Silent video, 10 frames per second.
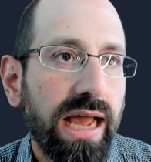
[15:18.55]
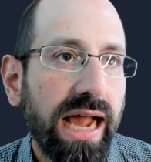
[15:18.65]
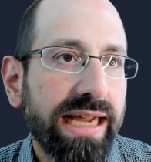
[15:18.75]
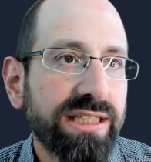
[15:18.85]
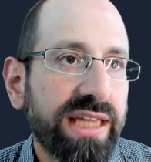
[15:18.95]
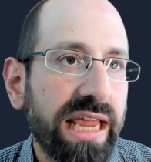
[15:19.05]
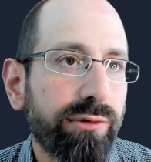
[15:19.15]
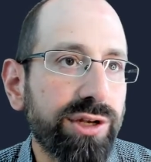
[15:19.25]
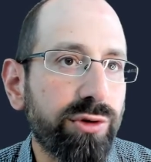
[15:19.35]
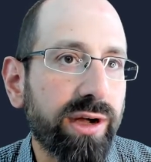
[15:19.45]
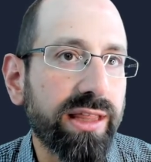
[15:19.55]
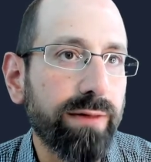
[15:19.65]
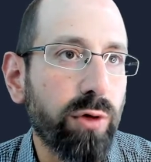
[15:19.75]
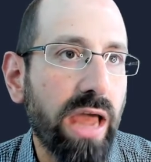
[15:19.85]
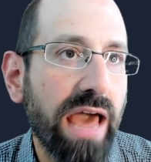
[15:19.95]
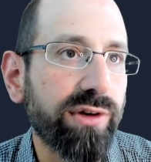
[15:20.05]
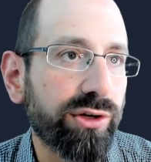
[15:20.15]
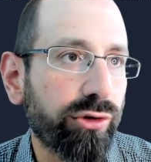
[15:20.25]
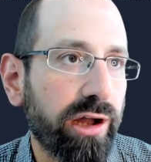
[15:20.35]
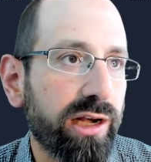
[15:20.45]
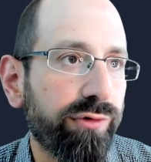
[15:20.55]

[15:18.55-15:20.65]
I guess you can't really do anything if you haven't created a